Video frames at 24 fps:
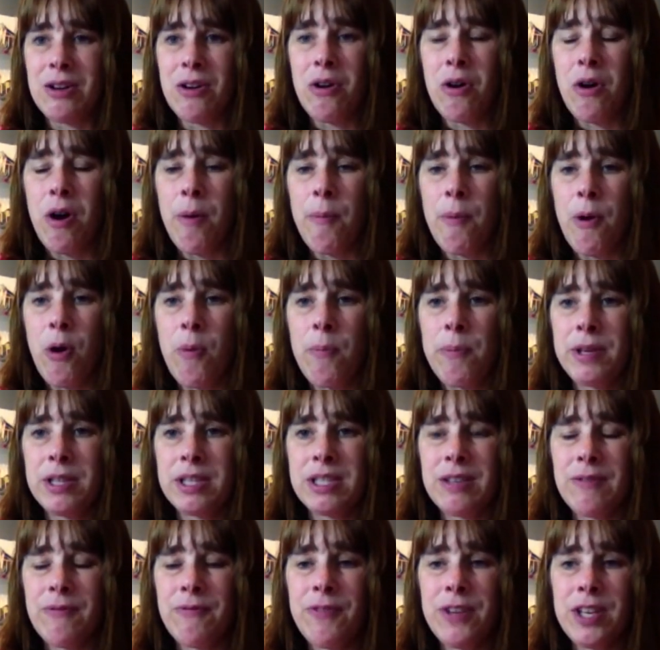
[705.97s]
So I'm
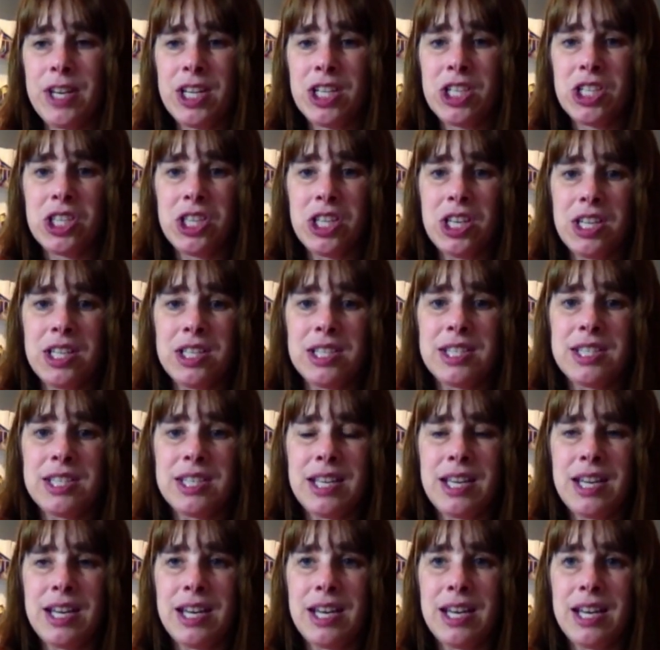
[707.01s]
hoping to finish
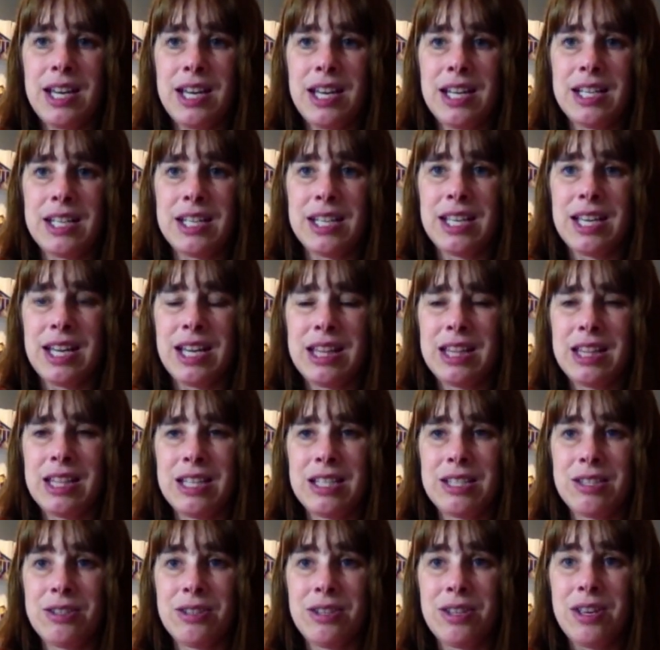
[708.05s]
this and
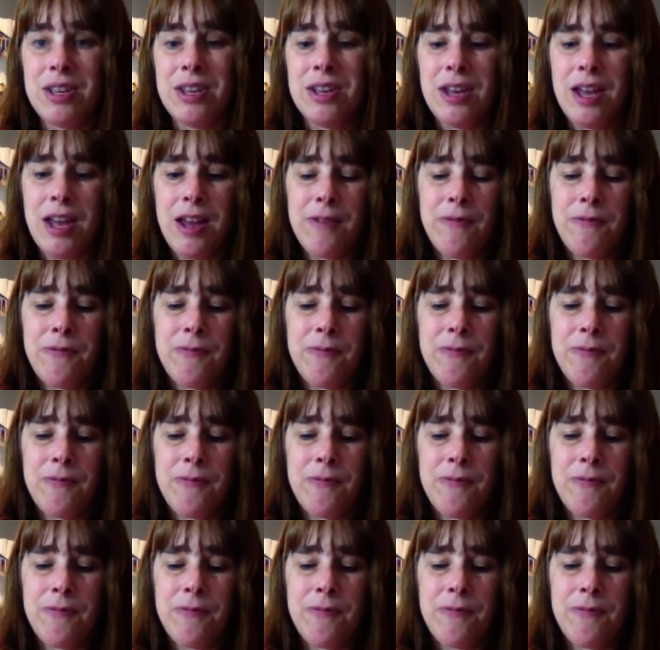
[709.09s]
get this